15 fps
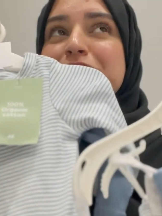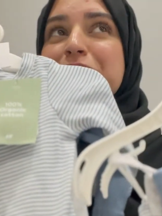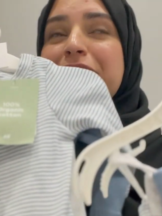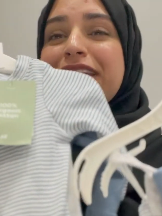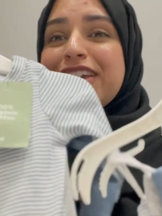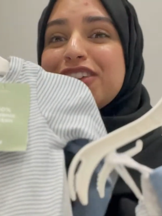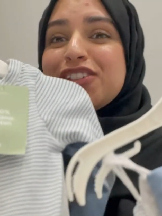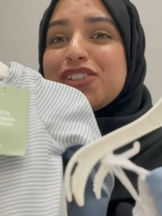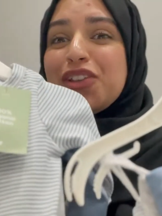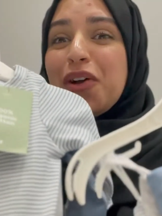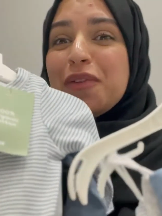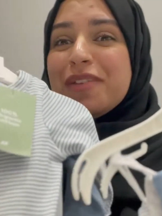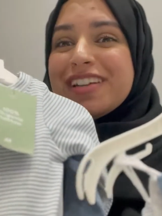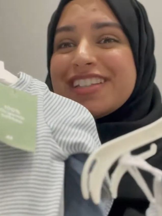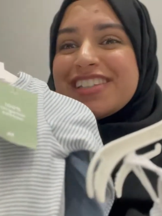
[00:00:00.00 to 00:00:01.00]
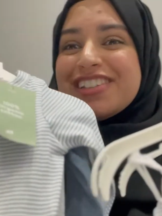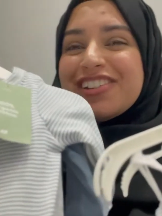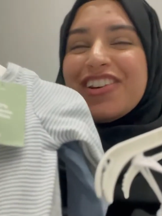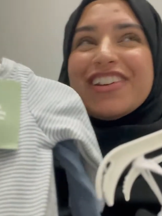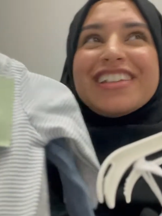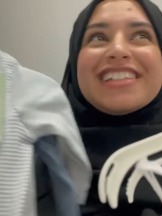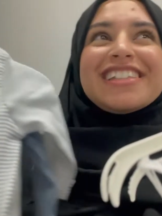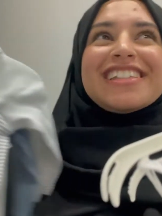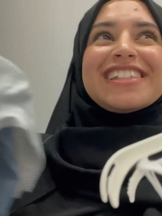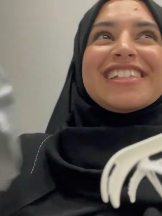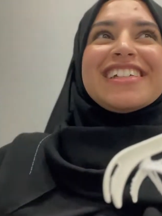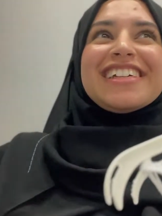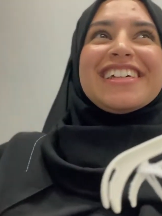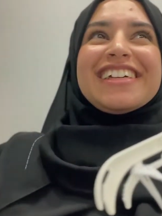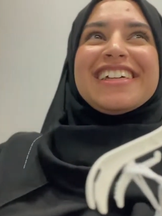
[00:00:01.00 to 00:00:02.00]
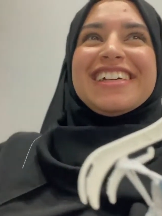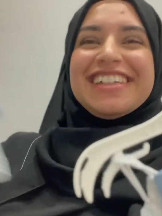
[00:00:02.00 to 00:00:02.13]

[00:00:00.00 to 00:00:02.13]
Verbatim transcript: making so much noise i don't i